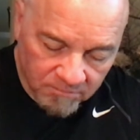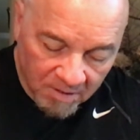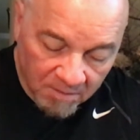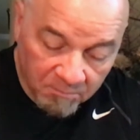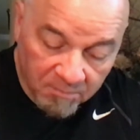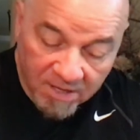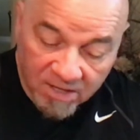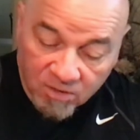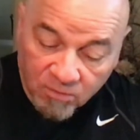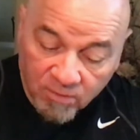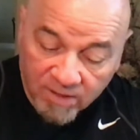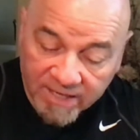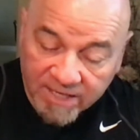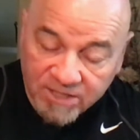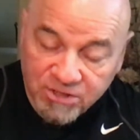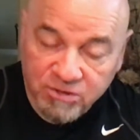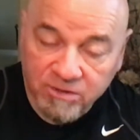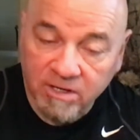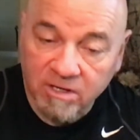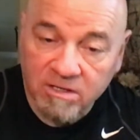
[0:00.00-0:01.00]
By the way, as
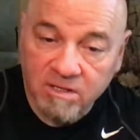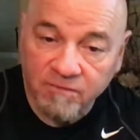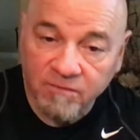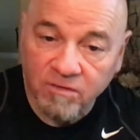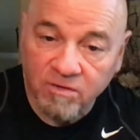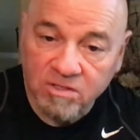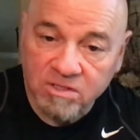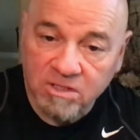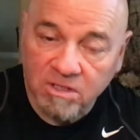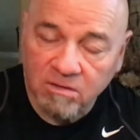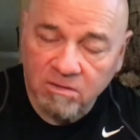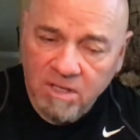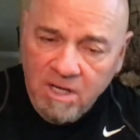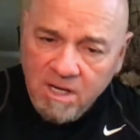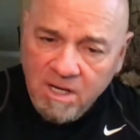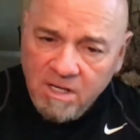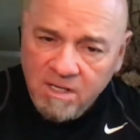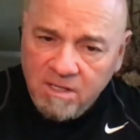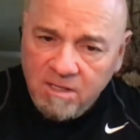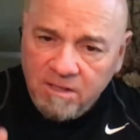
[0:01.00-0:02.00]
you hear the first note,
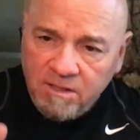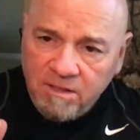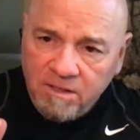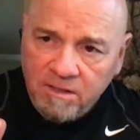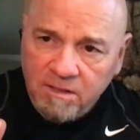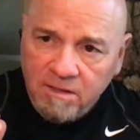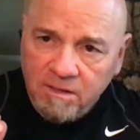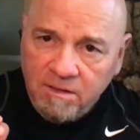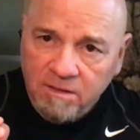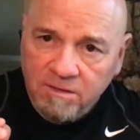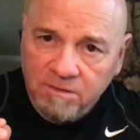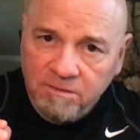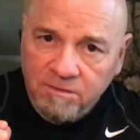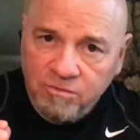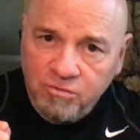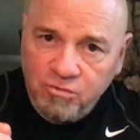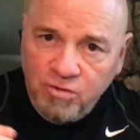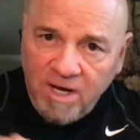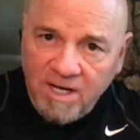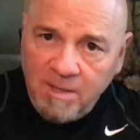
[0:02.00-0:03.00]

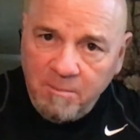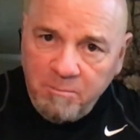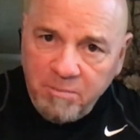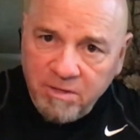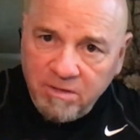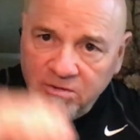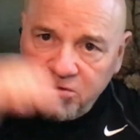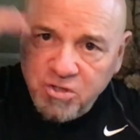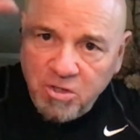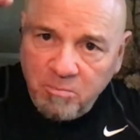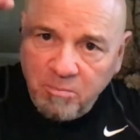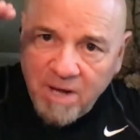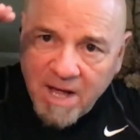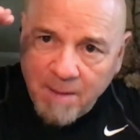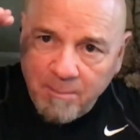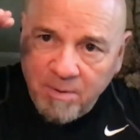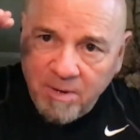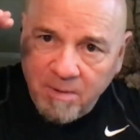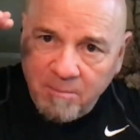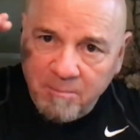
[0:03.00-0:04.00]
try to build your
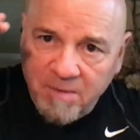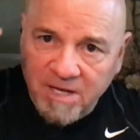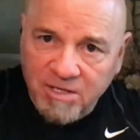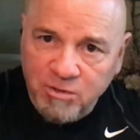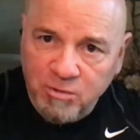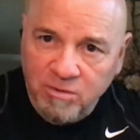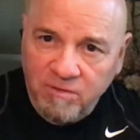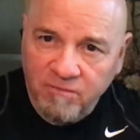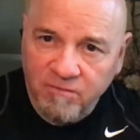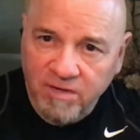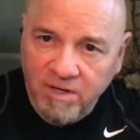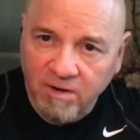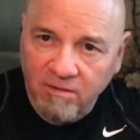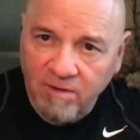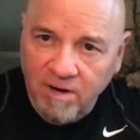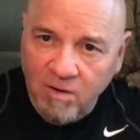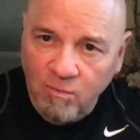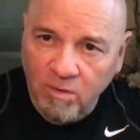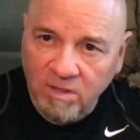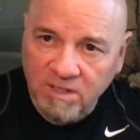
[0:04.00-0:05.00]
pop-up menu to figure
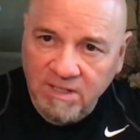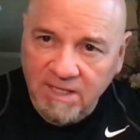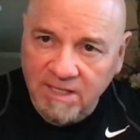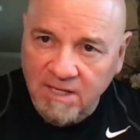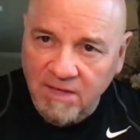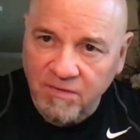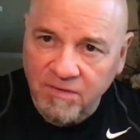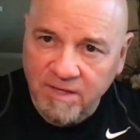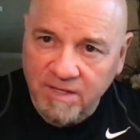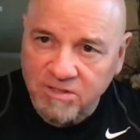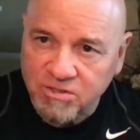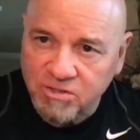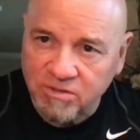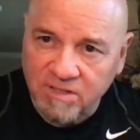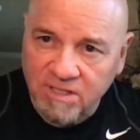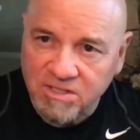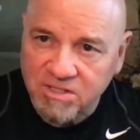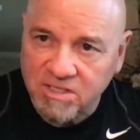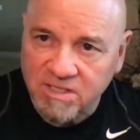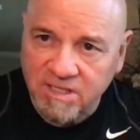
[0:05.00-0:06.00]
out what kind of things you're
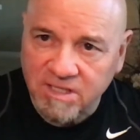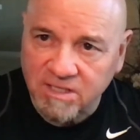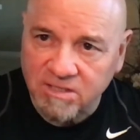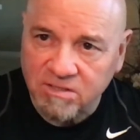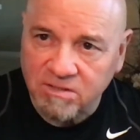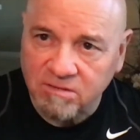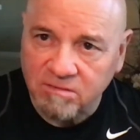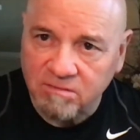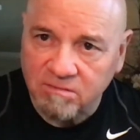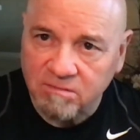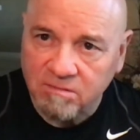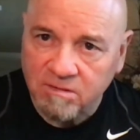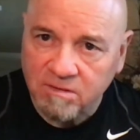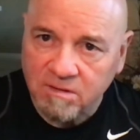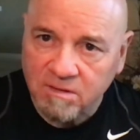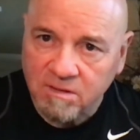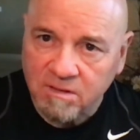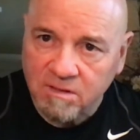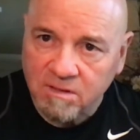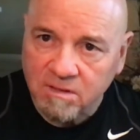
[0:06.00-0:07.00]
listening to.
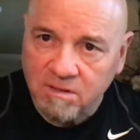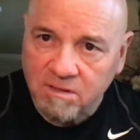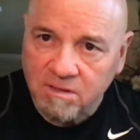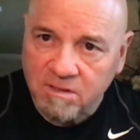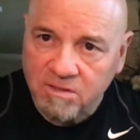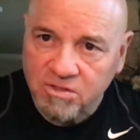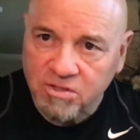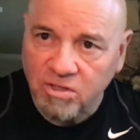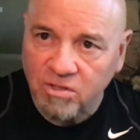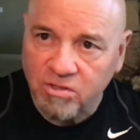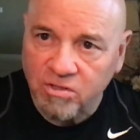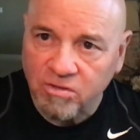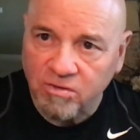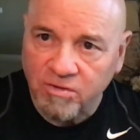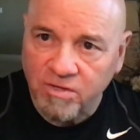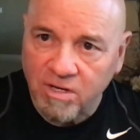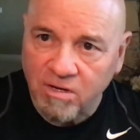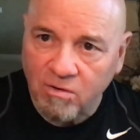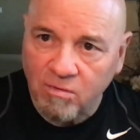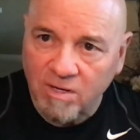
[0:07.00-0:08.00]
So you'll
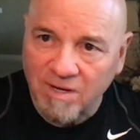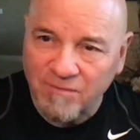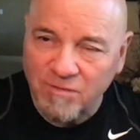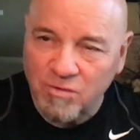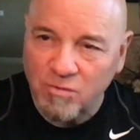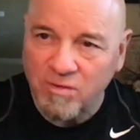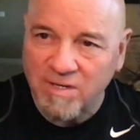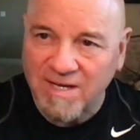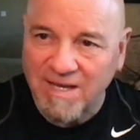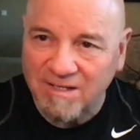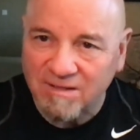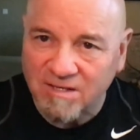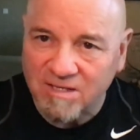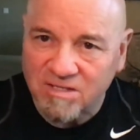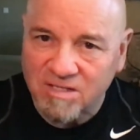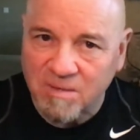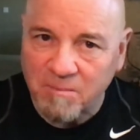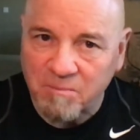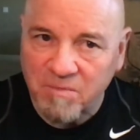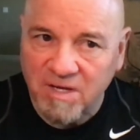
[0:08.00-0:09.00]
know if you get to
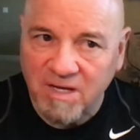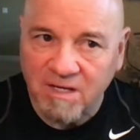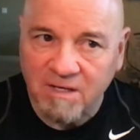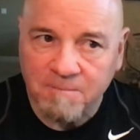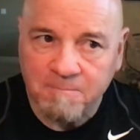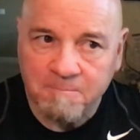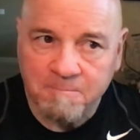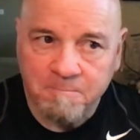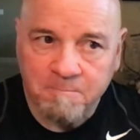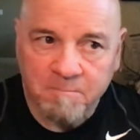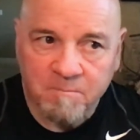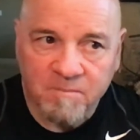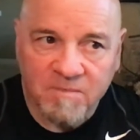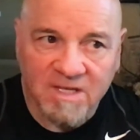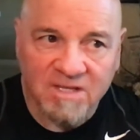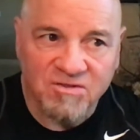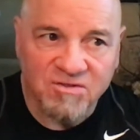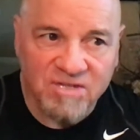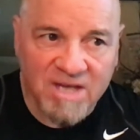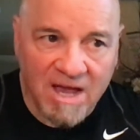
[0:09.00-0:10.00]
something that
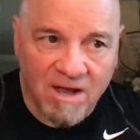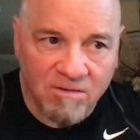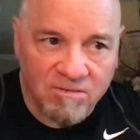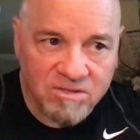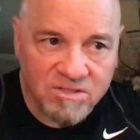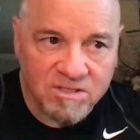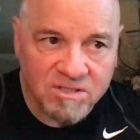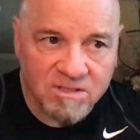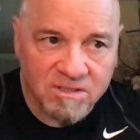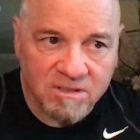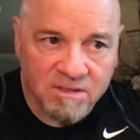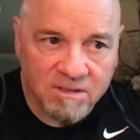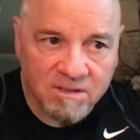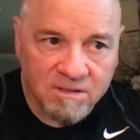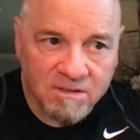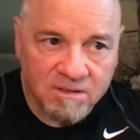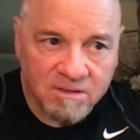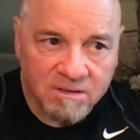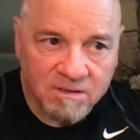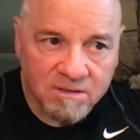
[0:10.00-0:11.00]
sounds
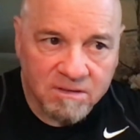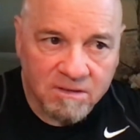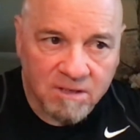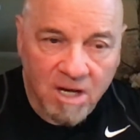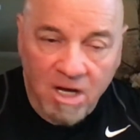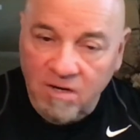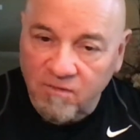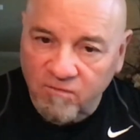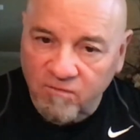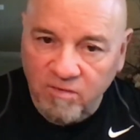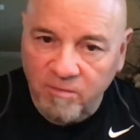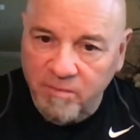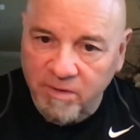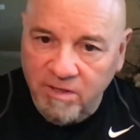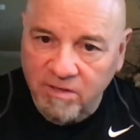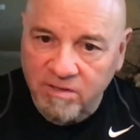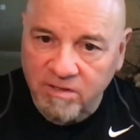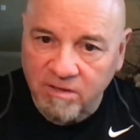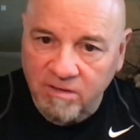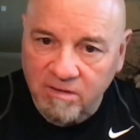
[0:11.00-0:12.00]

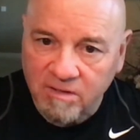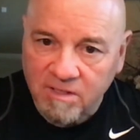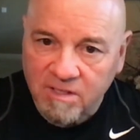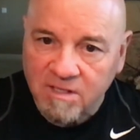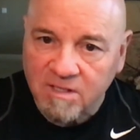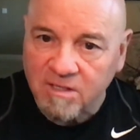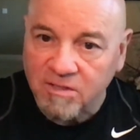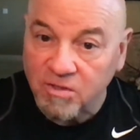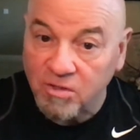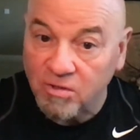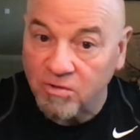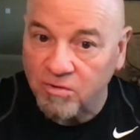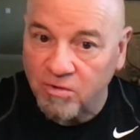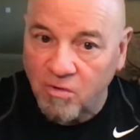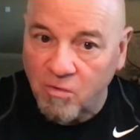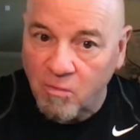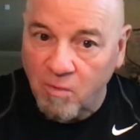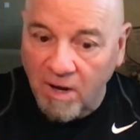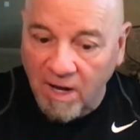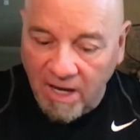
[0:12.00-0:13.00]
unfamiliar, you'll know
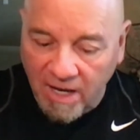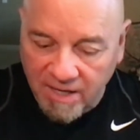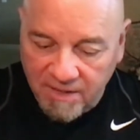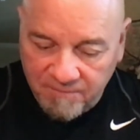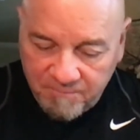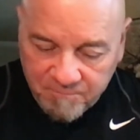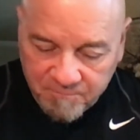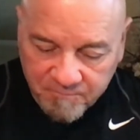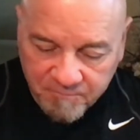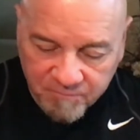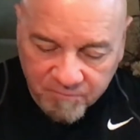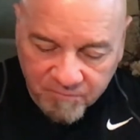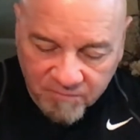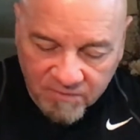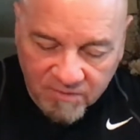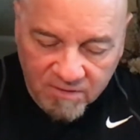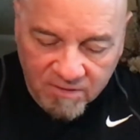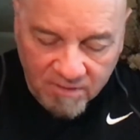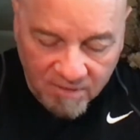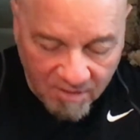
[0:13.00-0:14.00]
why.
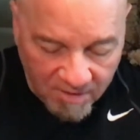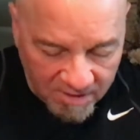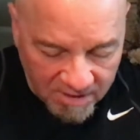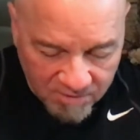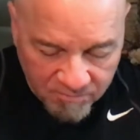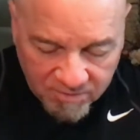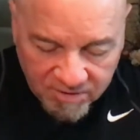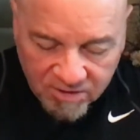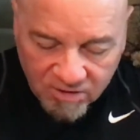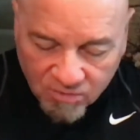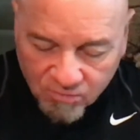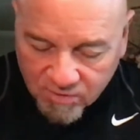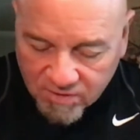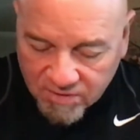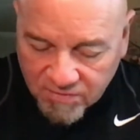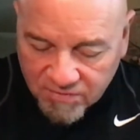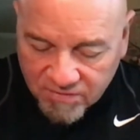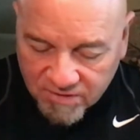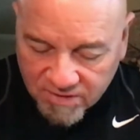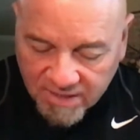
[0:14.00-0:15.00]
All right, here we go
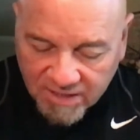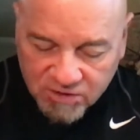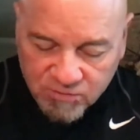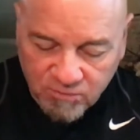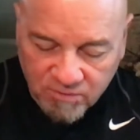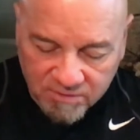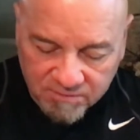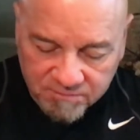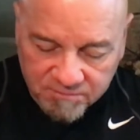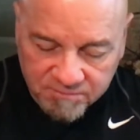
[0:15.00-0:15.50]
with the next one.